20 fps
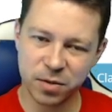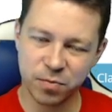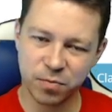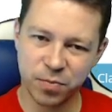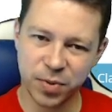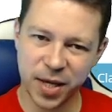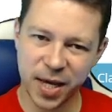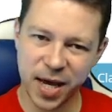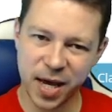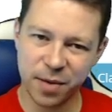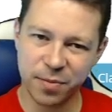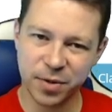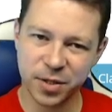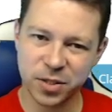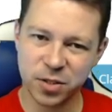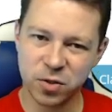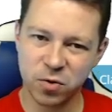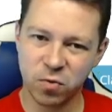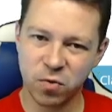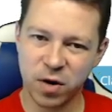be able
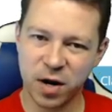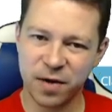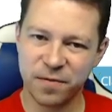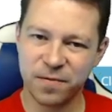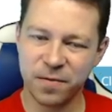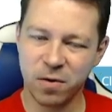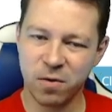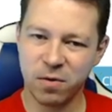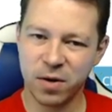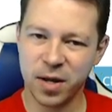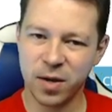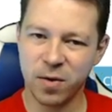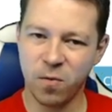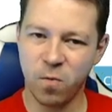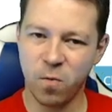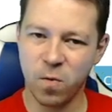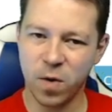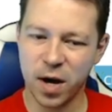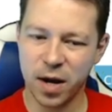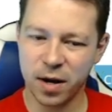to ruff only
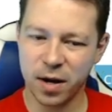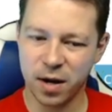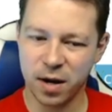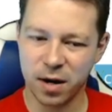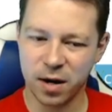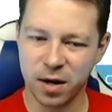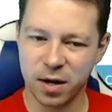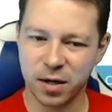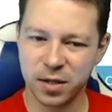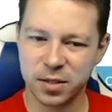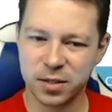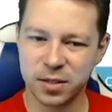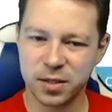one heart